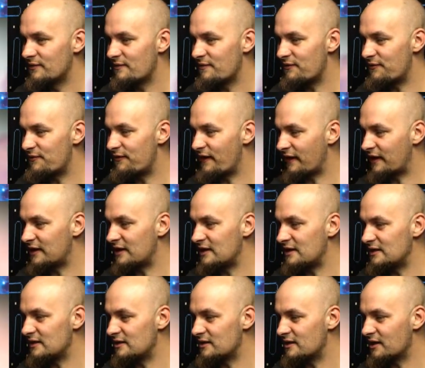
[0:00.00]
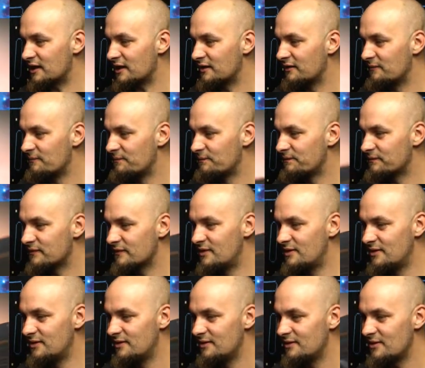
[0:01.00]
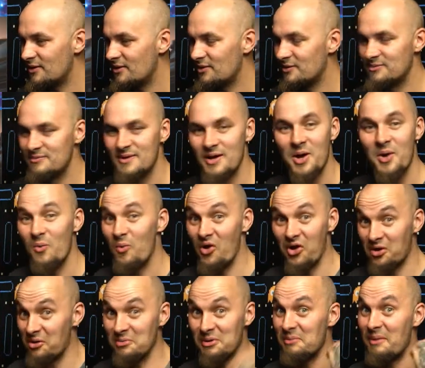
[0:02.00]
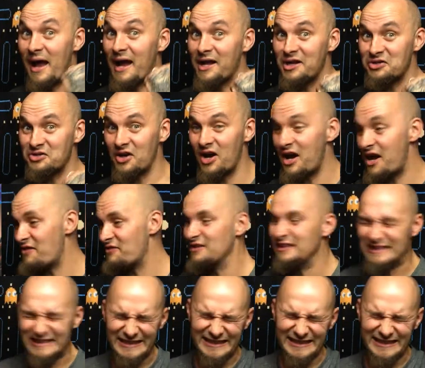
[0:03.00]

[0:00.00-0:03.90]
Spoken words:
Fucking idiot thing. Welcome to Mega Drive!